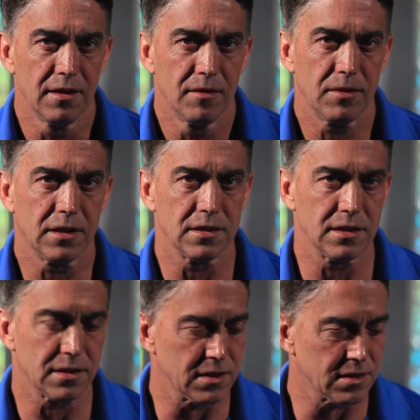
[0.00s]
because
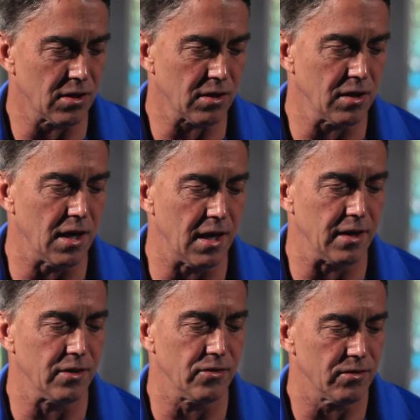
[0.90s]
this is our God
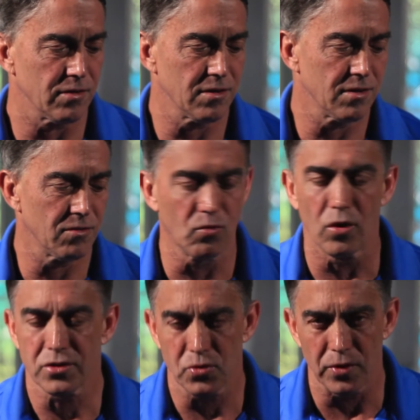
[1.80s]
who
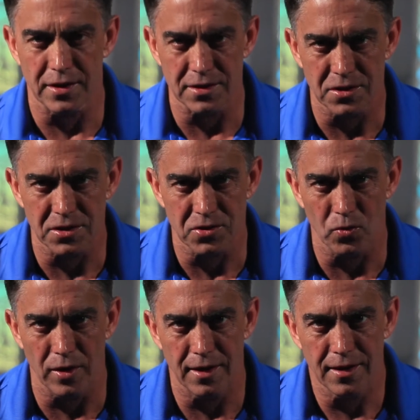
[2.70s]
works with us this
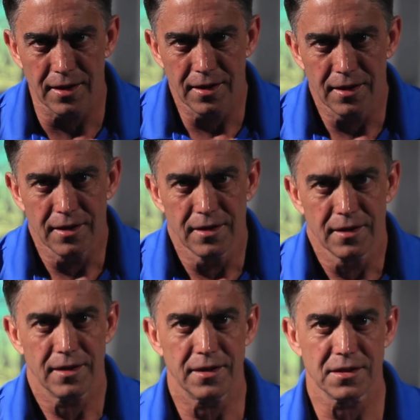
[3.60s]
way.
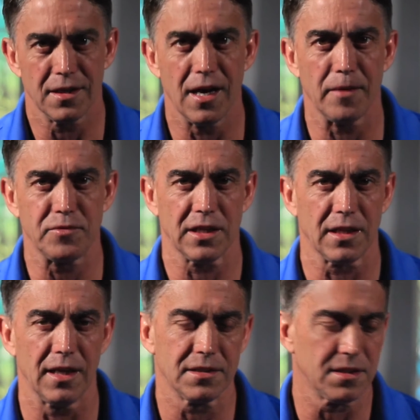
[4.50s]
He's an object
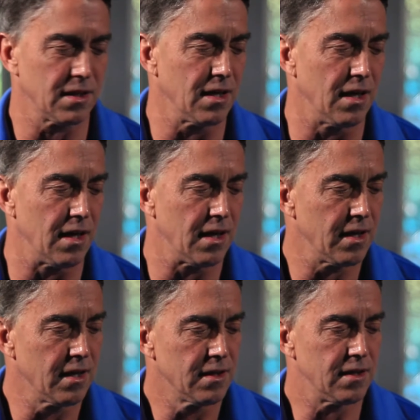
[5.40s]
lesson God,
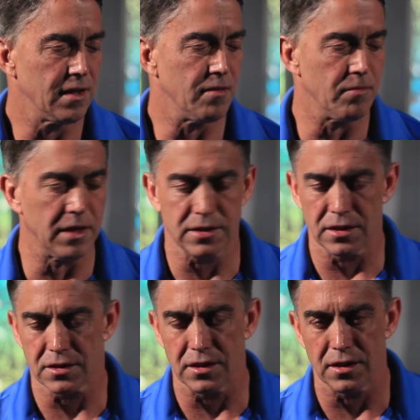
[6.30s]
and He meets
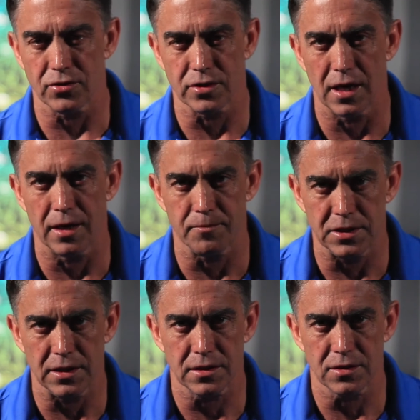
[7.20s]
us in those
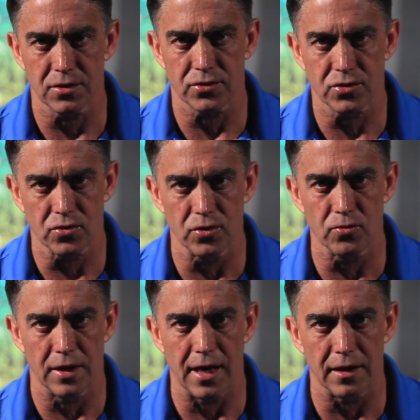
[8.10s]
objects, those true
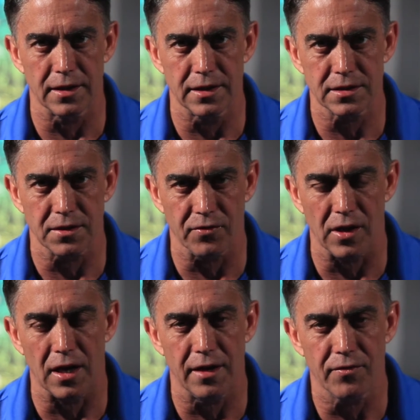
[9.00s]
realities of
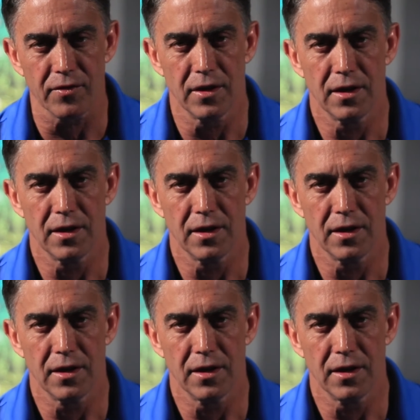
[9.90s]
life,